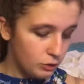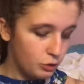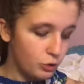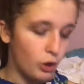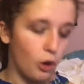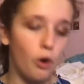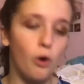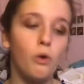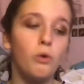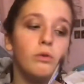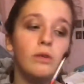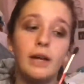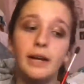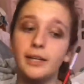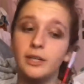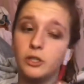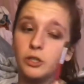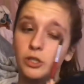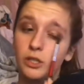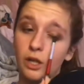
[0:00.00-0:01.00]
Don't let
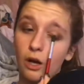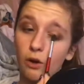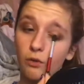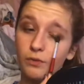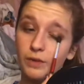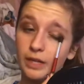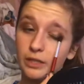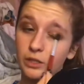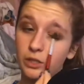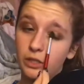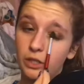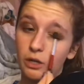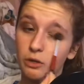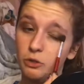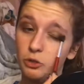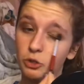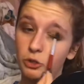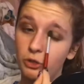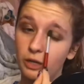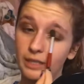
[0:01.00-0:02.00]
yourself get
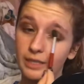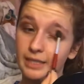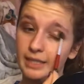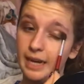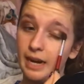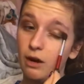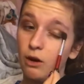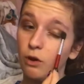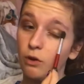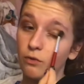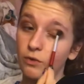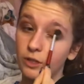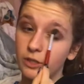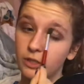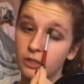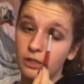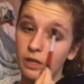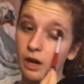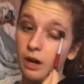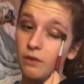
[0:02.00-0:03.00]
so stressed out over
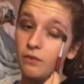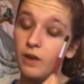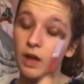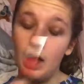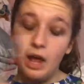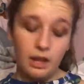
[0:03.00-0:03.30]
stuff.